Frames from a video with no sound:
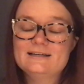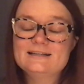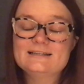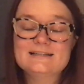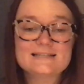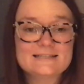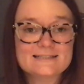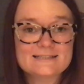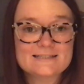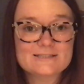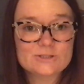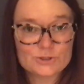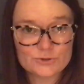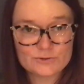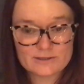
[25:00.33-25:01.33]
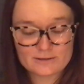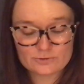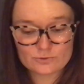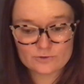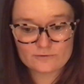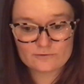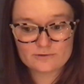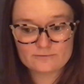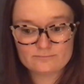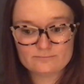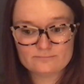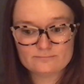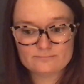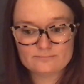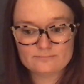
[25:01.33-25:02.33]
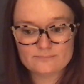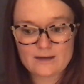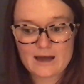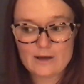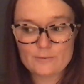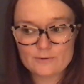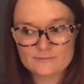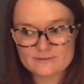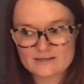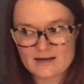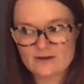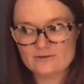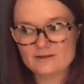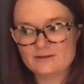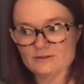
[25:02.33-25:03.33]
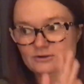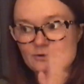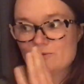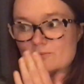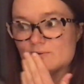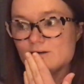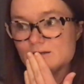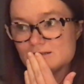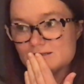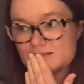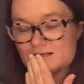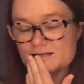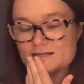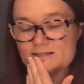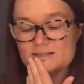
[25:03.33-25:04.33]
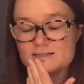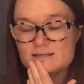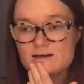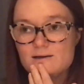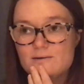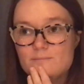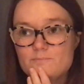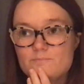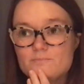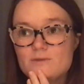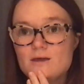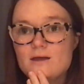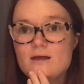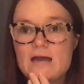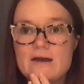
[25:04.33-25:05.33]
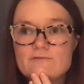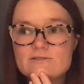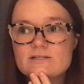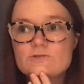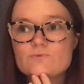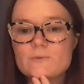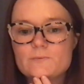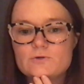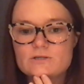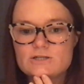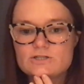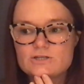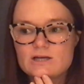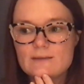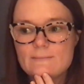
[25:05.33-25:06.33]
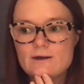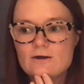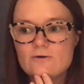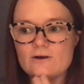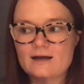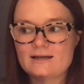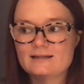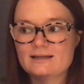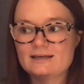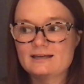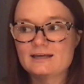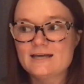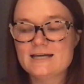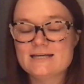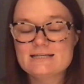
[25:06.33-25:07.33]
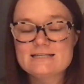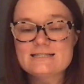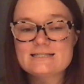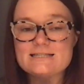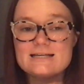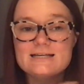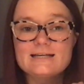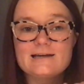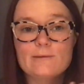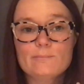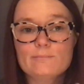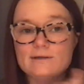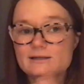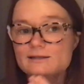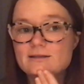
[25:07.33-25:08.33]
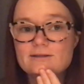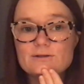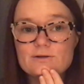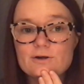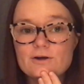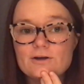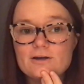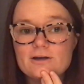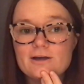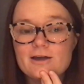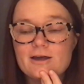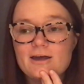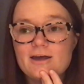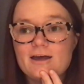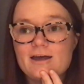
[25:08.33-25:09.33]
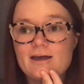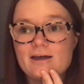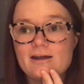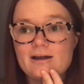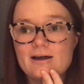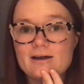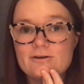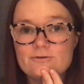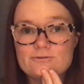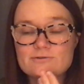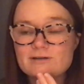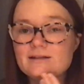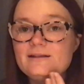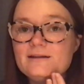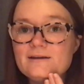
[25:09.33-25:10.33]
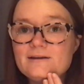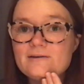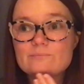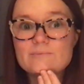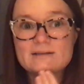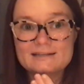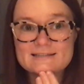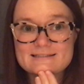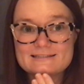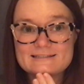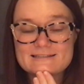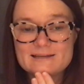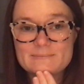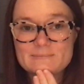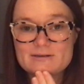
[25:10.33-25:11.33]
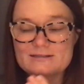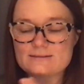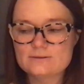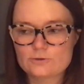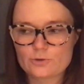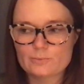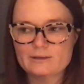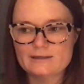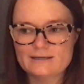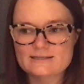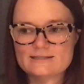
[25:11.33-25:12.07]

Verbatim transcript: listen to Taylor Swift albums now like the new ones is um, ever since Reputation came out I like sit completely in the dark and I don't do anything but listen to them because they're normally